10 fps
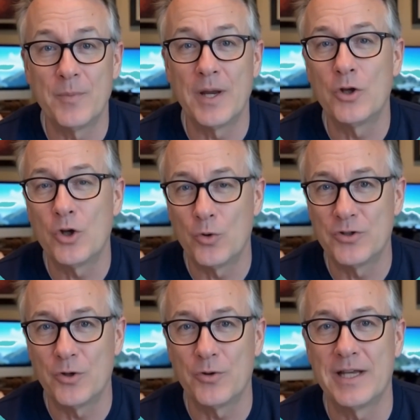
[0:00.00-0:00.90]
but I
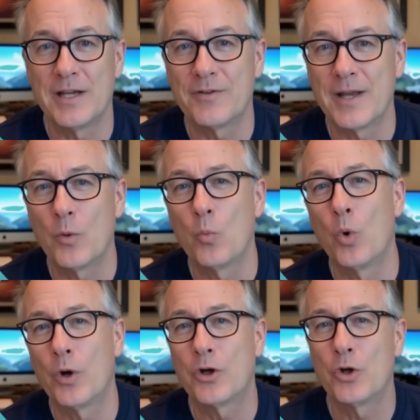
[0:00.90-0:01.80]
chose to live and
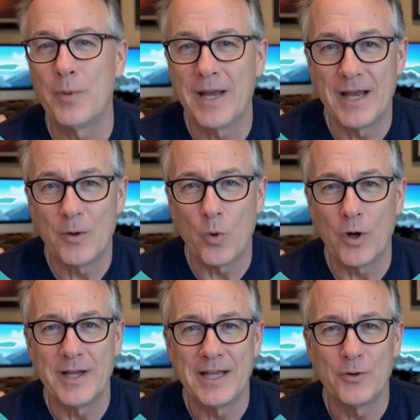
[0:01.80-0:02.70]
work in Japan
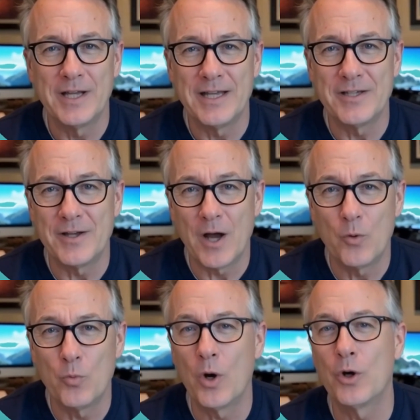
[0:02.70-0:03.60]
where healing is
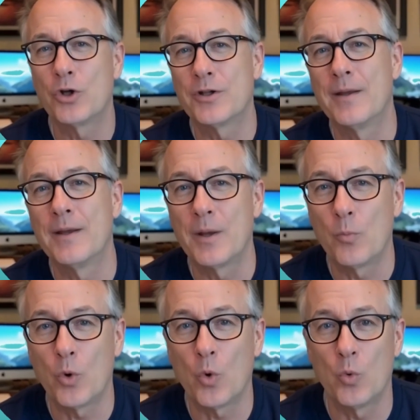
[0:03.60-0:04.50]
not rushed
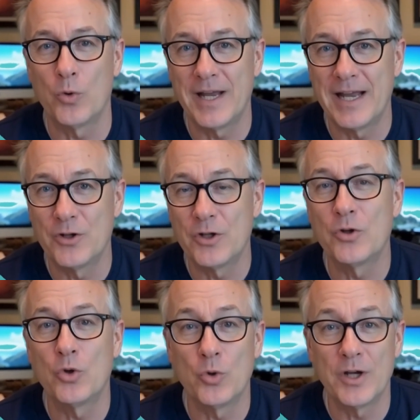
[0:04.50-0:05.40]
and where old age
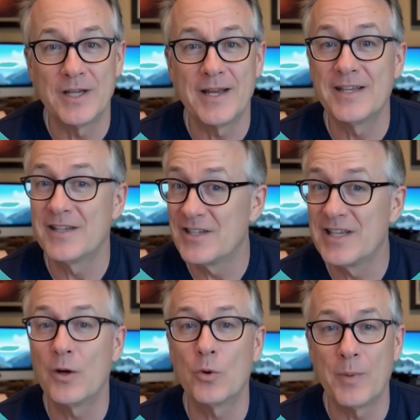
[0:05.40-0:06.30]
is treated as a
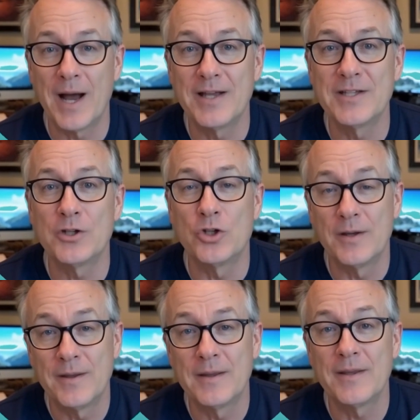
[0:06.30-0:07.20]
sacred passage,
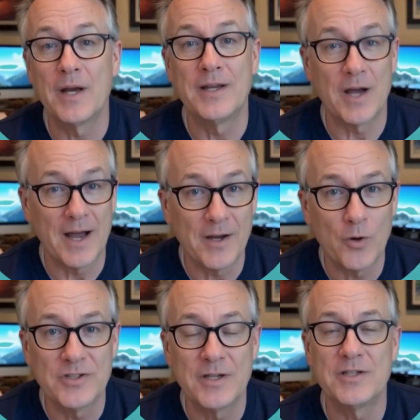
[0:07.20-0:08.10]
not a
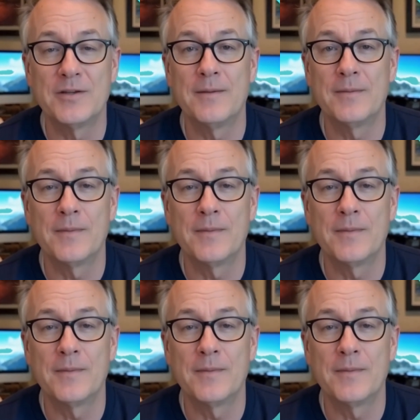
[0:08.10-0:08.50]
diagnosis.